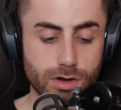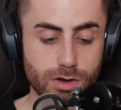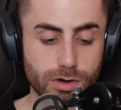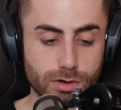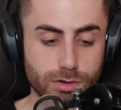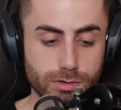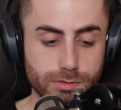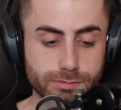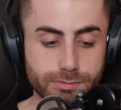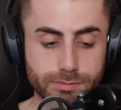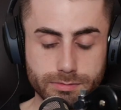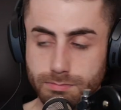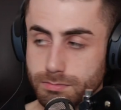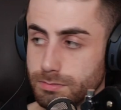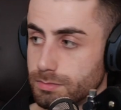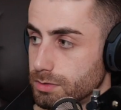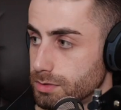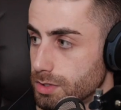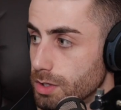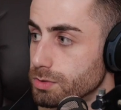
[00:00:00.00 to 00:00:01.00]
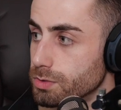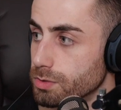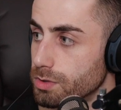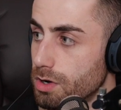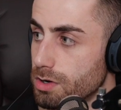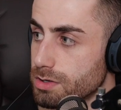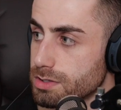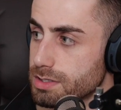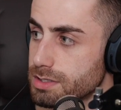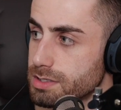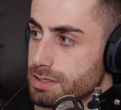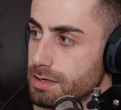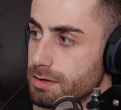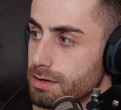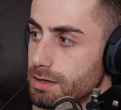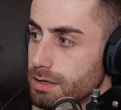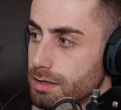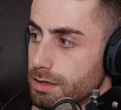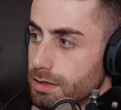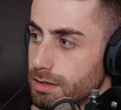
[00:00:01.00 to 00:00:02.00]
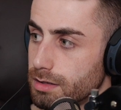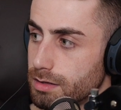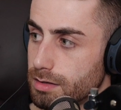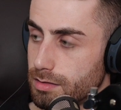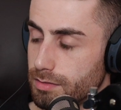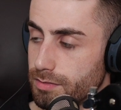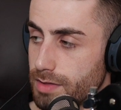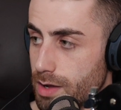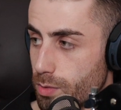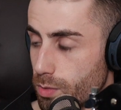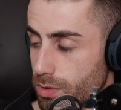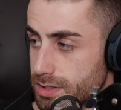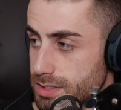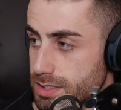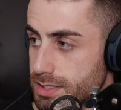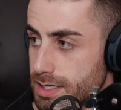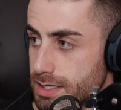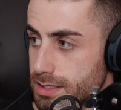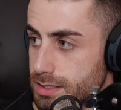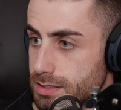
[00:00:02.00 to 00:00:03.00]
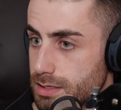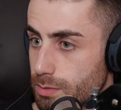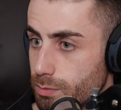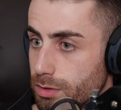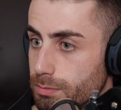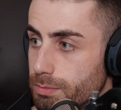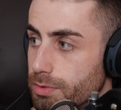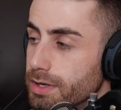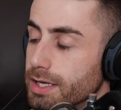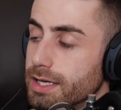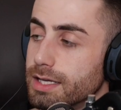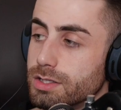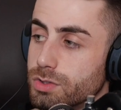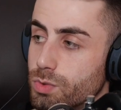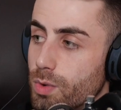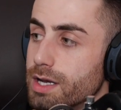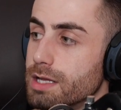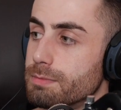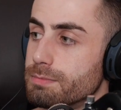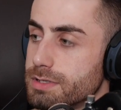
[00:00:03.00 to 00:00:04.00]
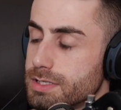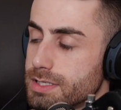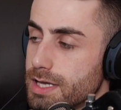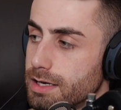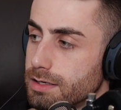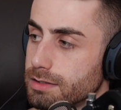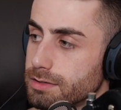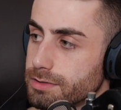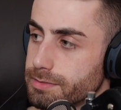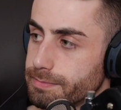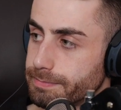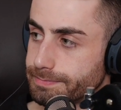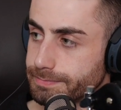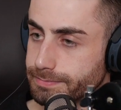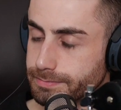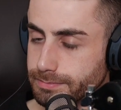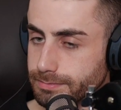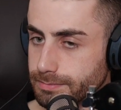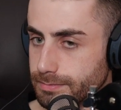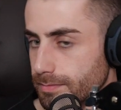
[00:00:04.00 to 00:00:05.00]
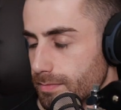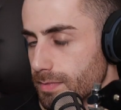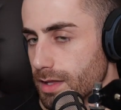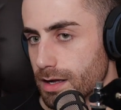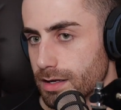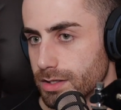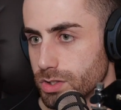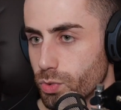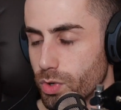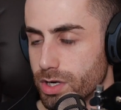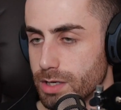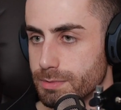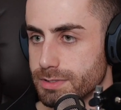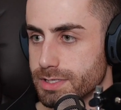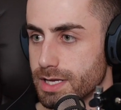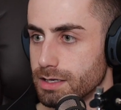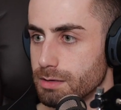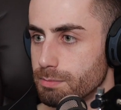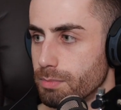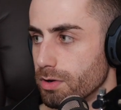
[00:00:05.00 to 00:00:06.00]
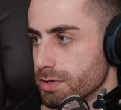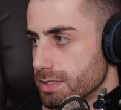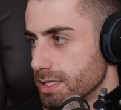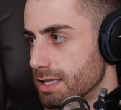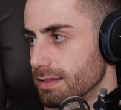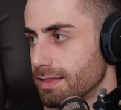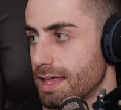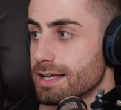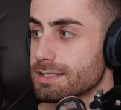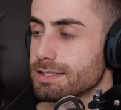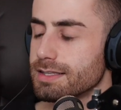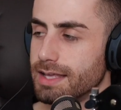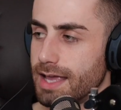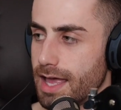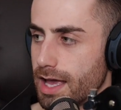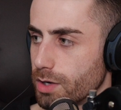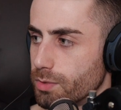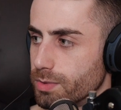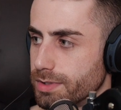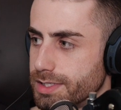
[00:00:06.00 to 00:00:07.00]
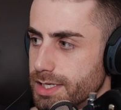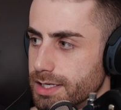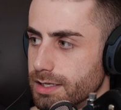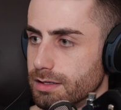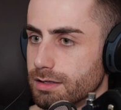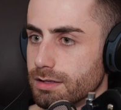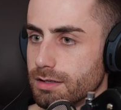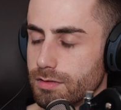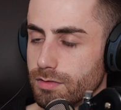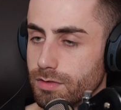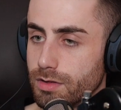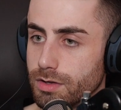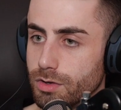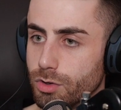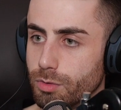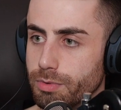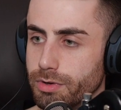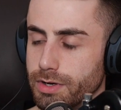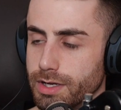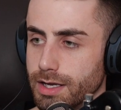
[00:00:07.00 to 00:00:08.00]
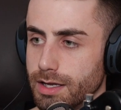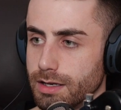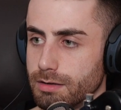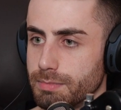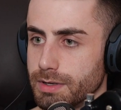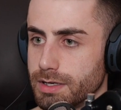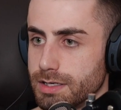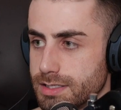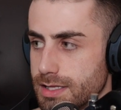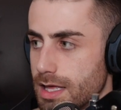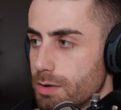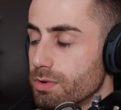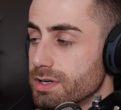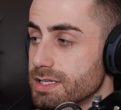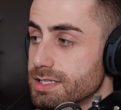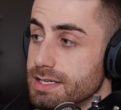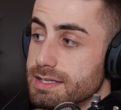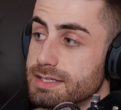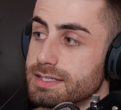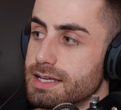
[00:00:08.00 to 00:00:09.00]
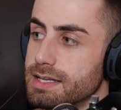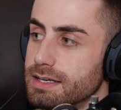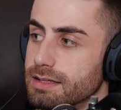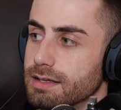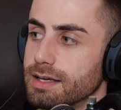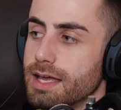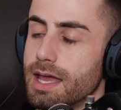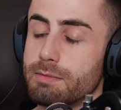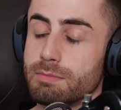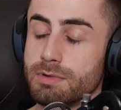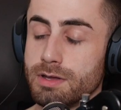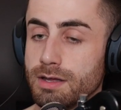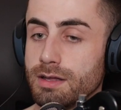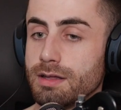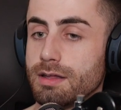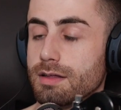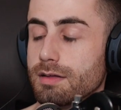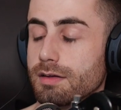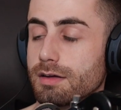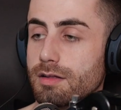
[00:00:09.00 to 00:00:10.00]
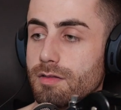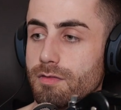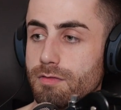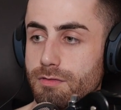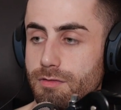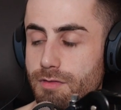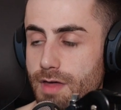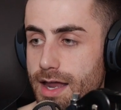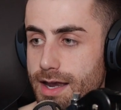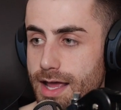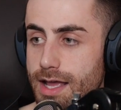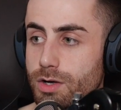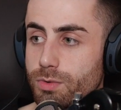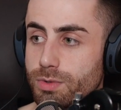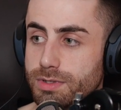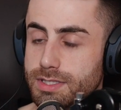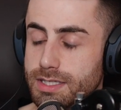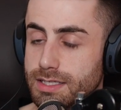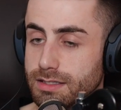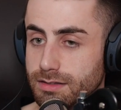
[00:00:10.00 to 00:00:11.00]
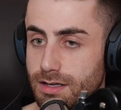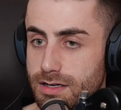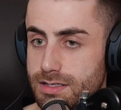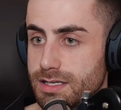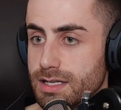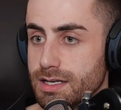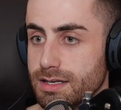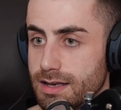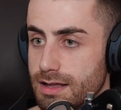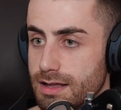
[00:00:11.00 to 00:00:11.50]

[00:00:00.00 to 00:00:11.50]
of total costs. They want to see someone putting in 20%, a 20% deposit. That's the equity that you're putting in because they want to see skin in the game. That equity doesn't